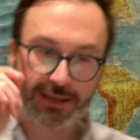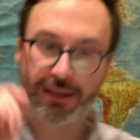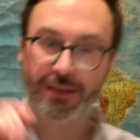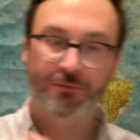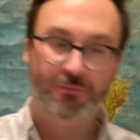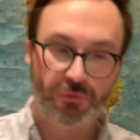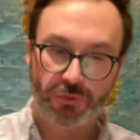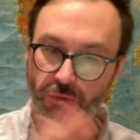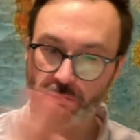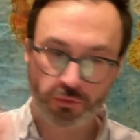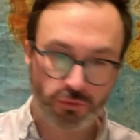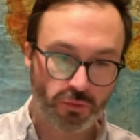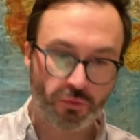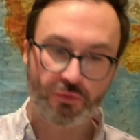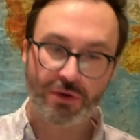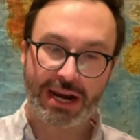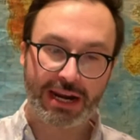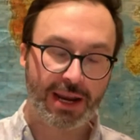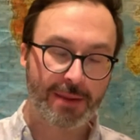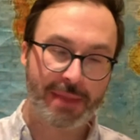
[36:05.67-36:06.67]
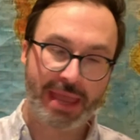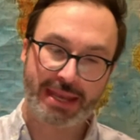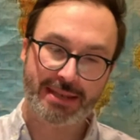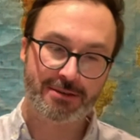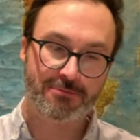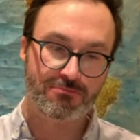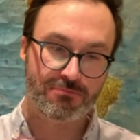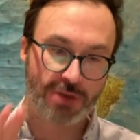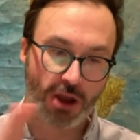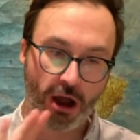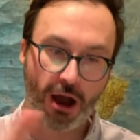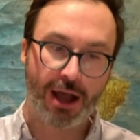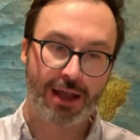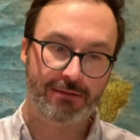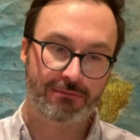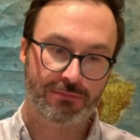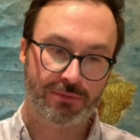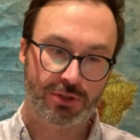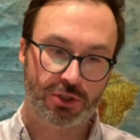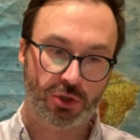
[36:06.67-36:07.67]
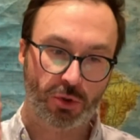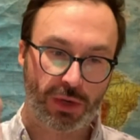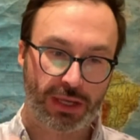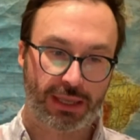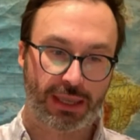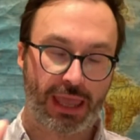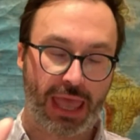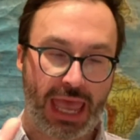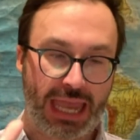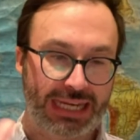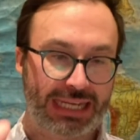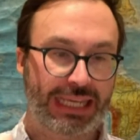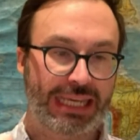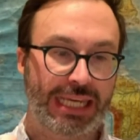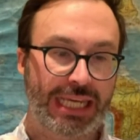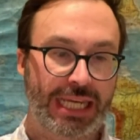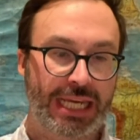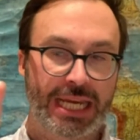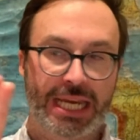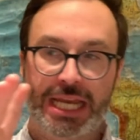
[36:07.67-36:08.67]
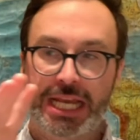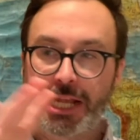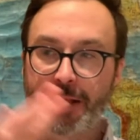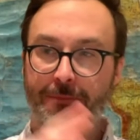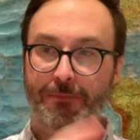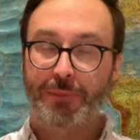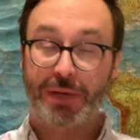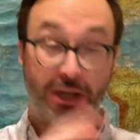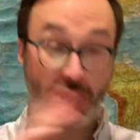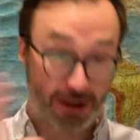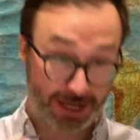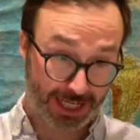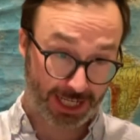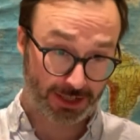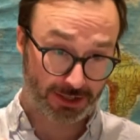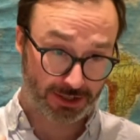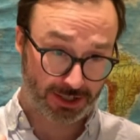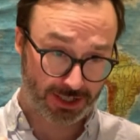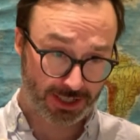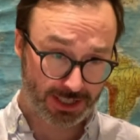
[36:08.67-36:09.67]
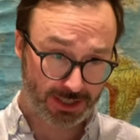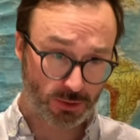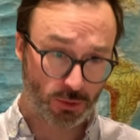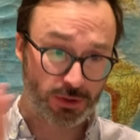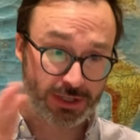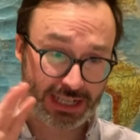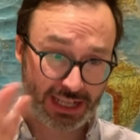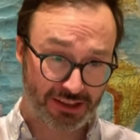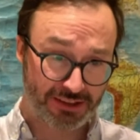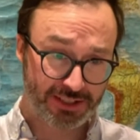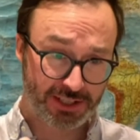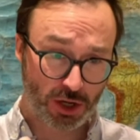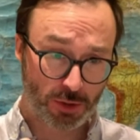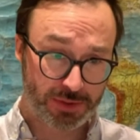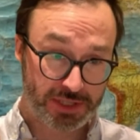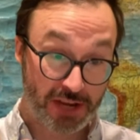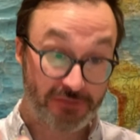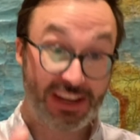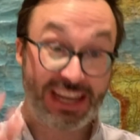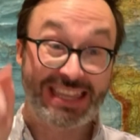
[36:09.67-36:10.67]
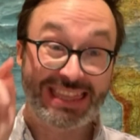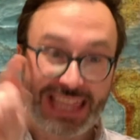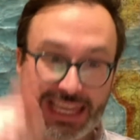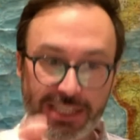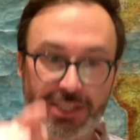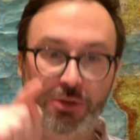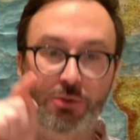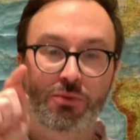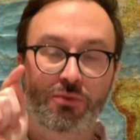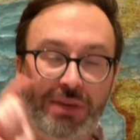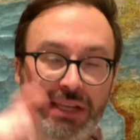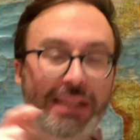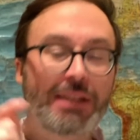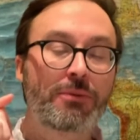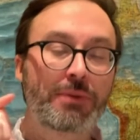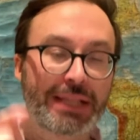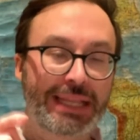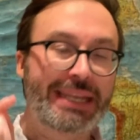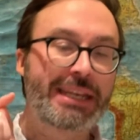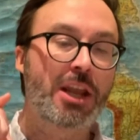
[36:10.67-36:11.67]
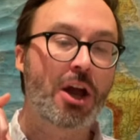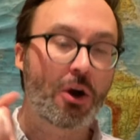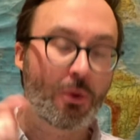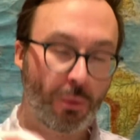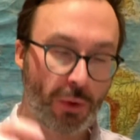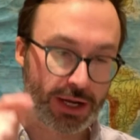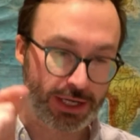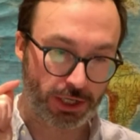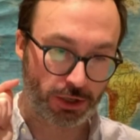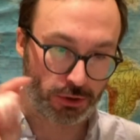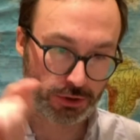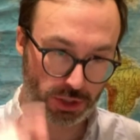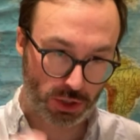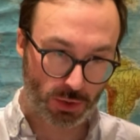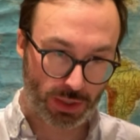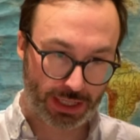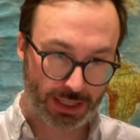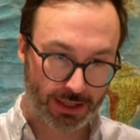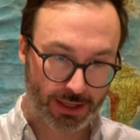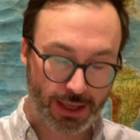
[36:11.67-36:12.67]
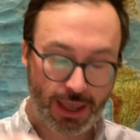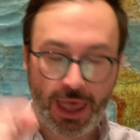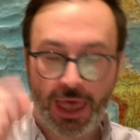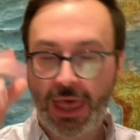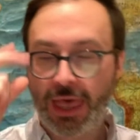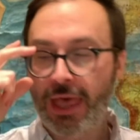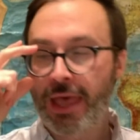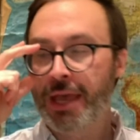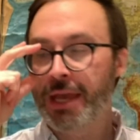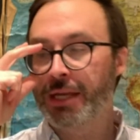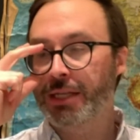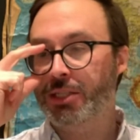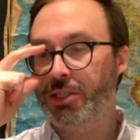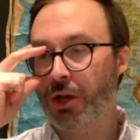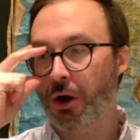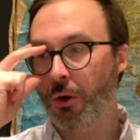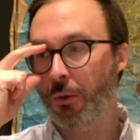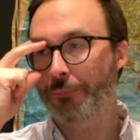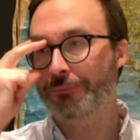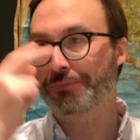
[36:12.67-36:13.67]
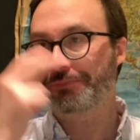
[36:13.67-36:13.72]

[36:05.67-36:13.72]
recommend not doing any binoculars or telescope stuff unless you really, really know what you're doing. So